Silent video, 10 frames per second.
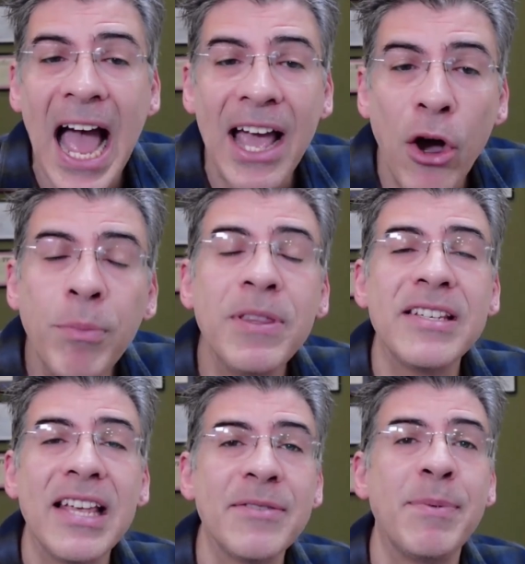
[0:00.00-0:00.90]
I hope
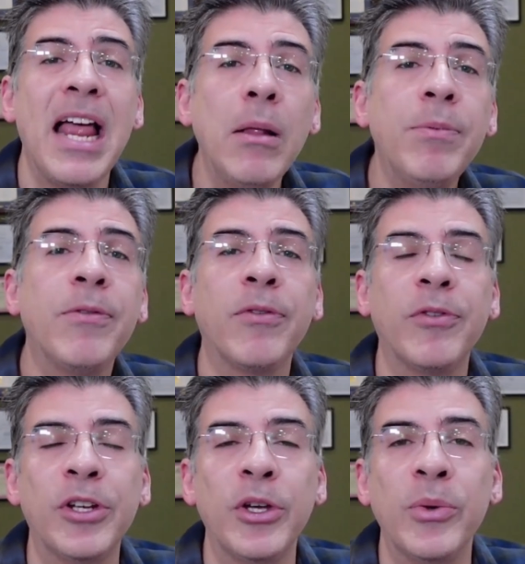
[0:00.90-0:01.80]
this has been helpful
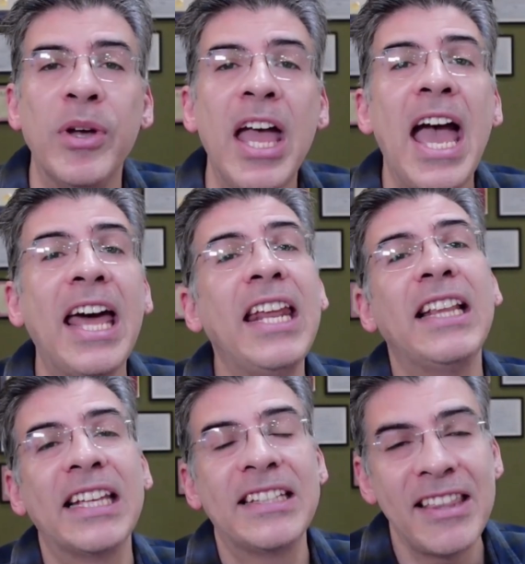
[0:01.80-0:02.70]
for you, and
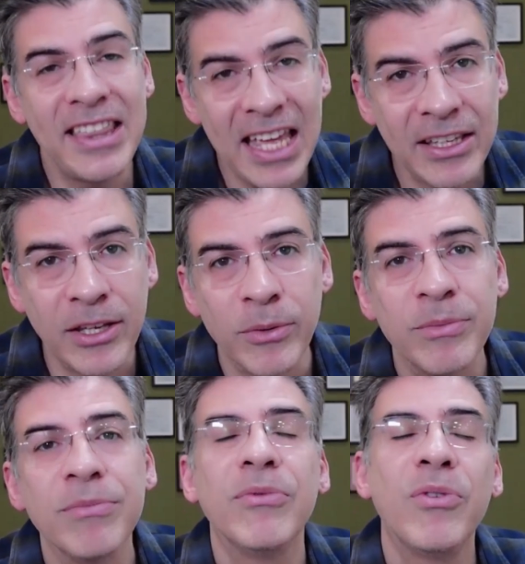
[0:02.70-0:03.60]
I'd like to thank you
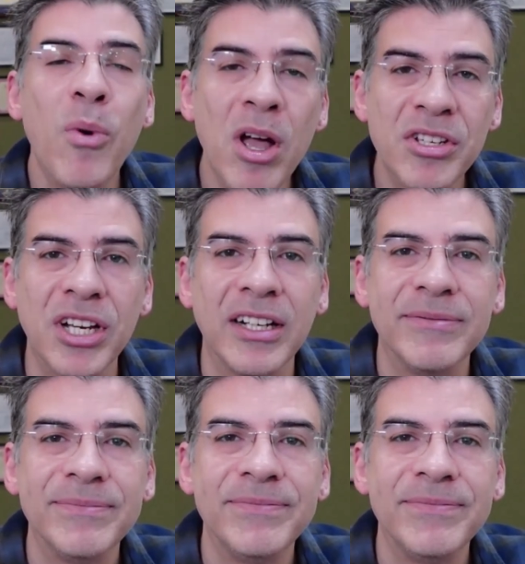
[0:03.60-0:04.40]
for watching.